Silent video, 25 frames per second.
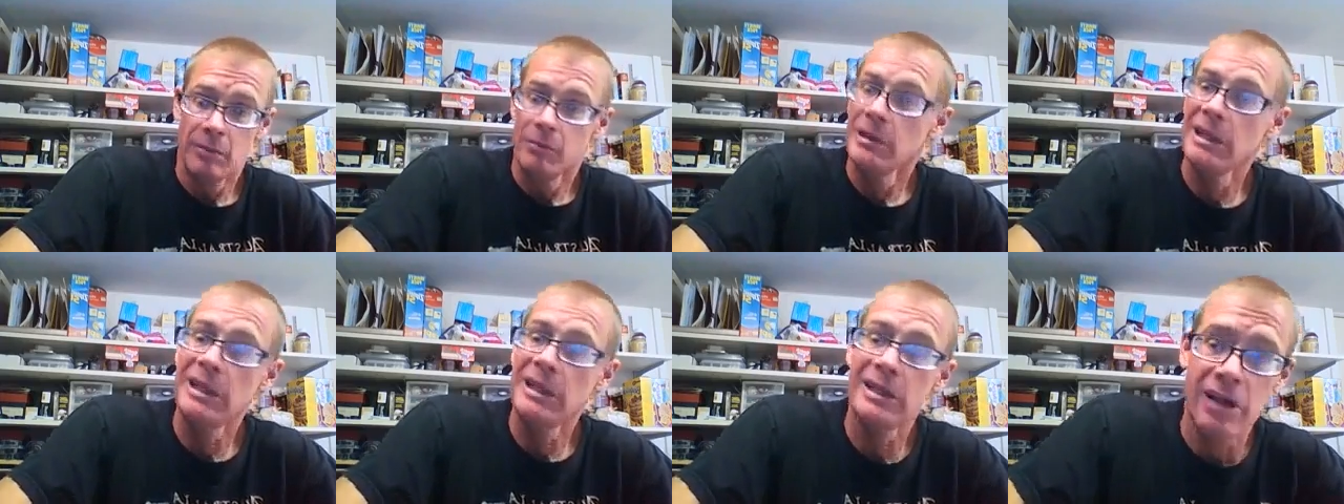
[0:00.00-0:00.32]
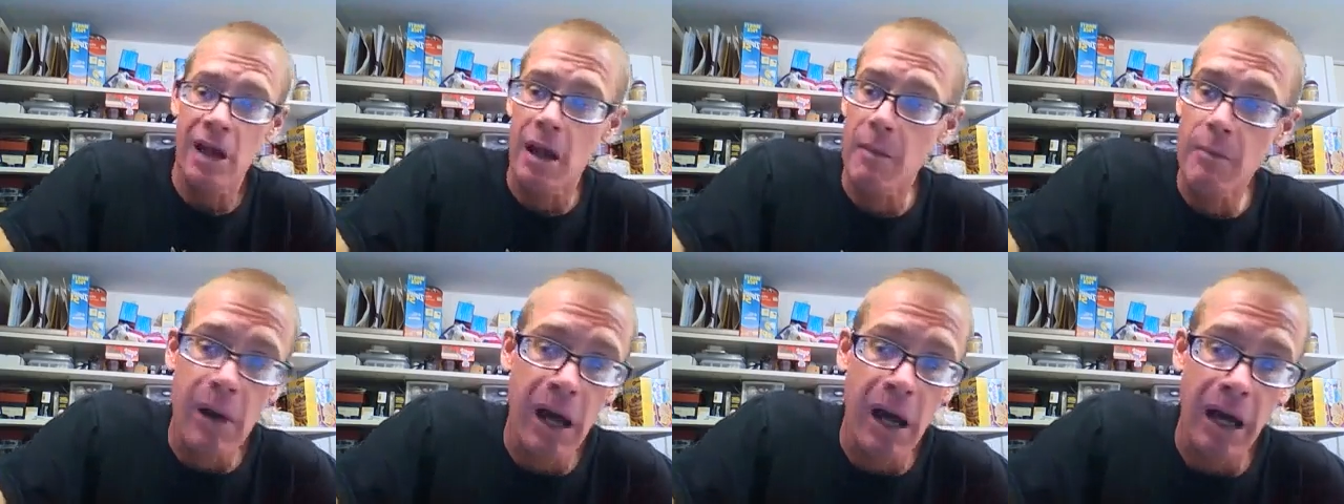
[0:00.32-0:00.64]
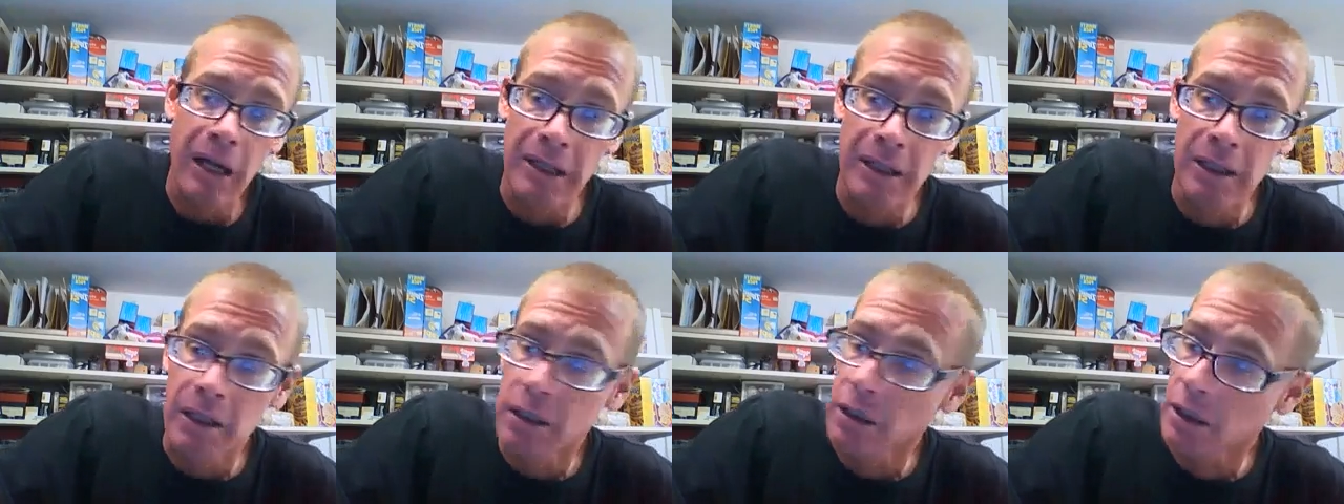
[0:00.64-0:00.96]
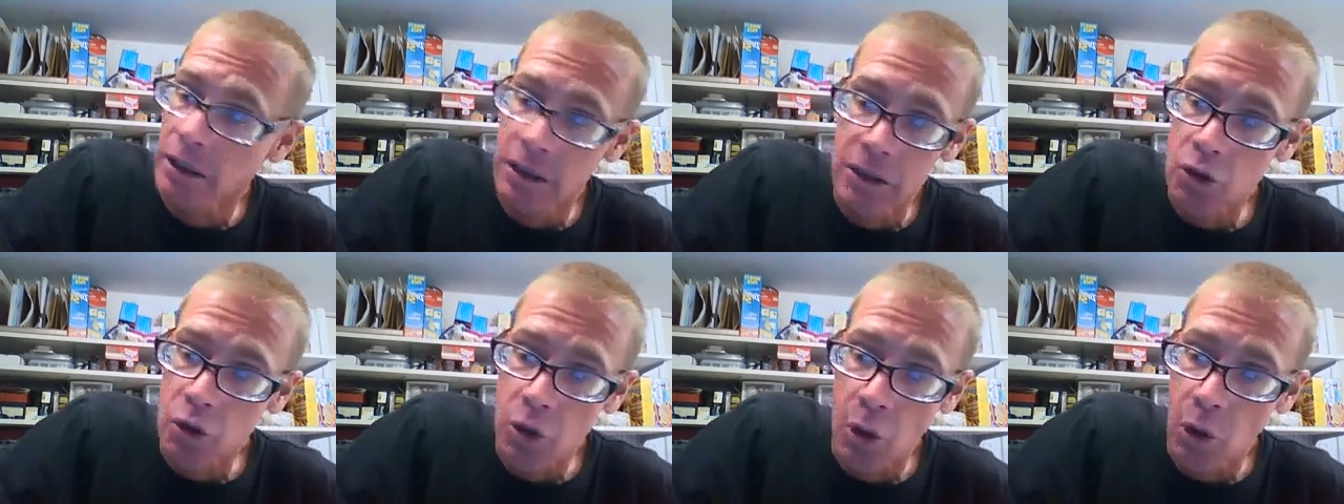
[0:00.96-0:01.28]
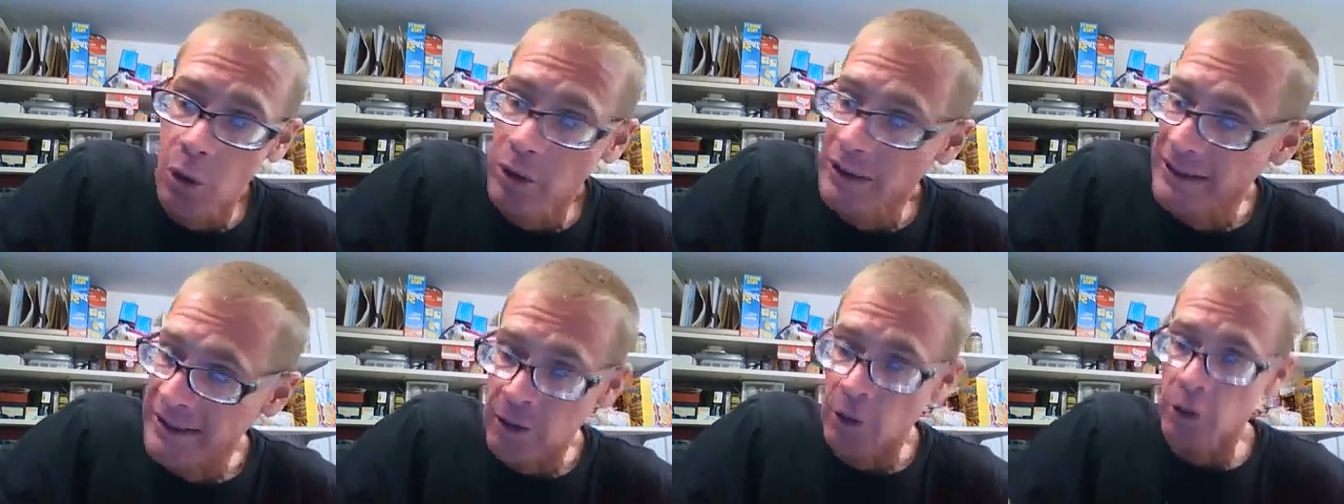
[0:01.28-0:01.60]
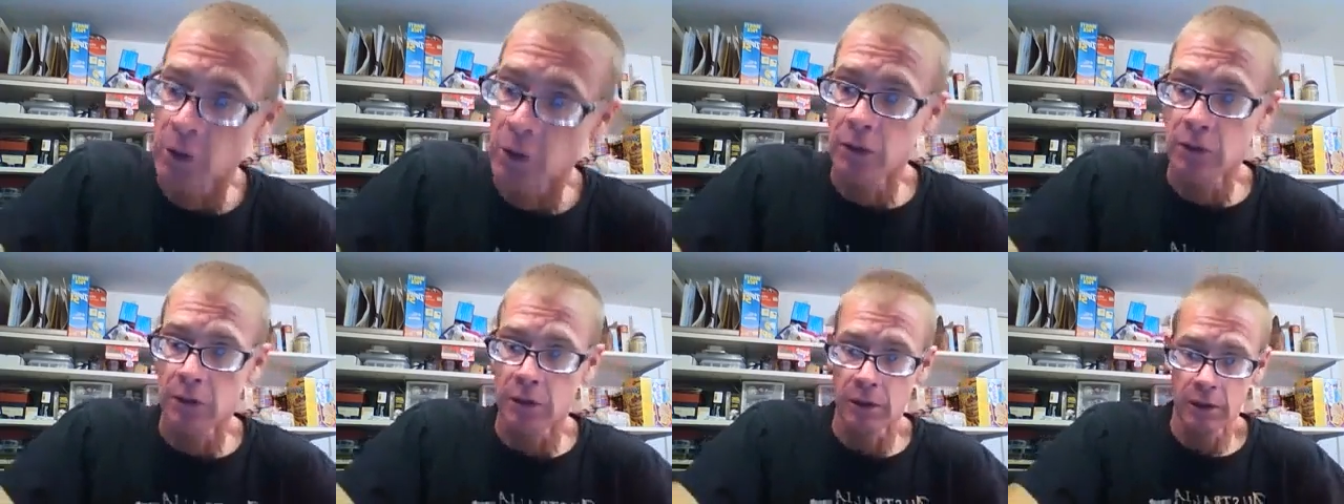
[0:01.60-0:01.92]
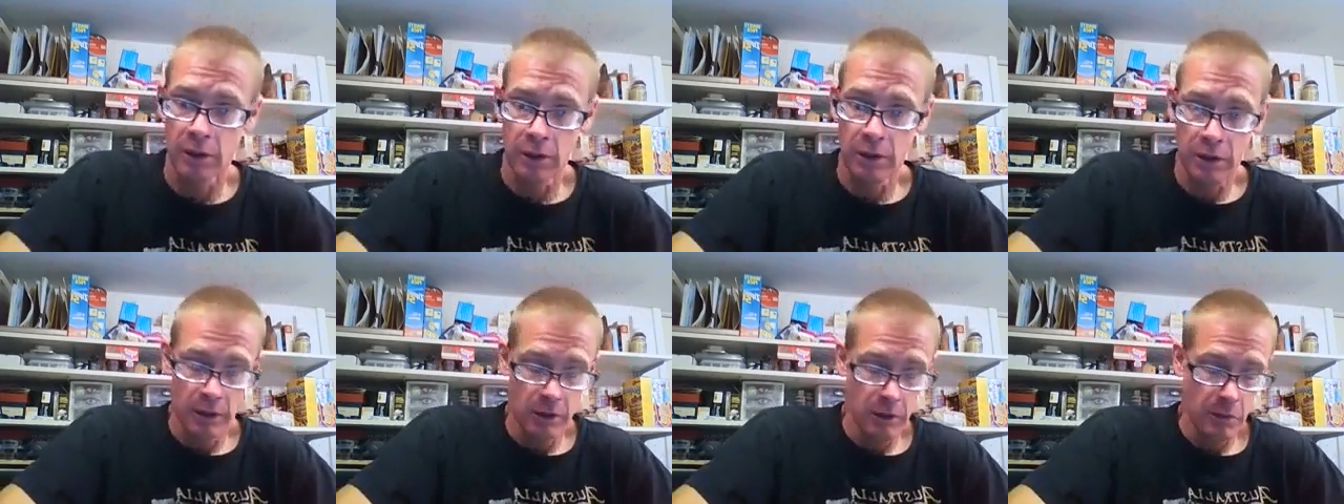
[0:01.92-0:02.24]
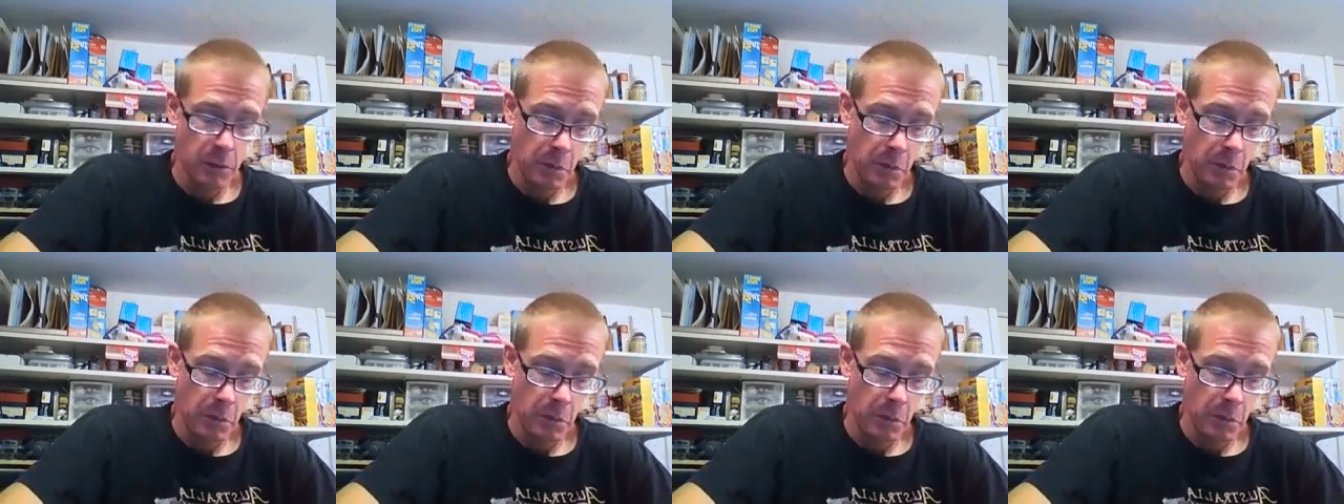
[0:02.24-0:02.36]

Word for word: because I'm not into controlling her.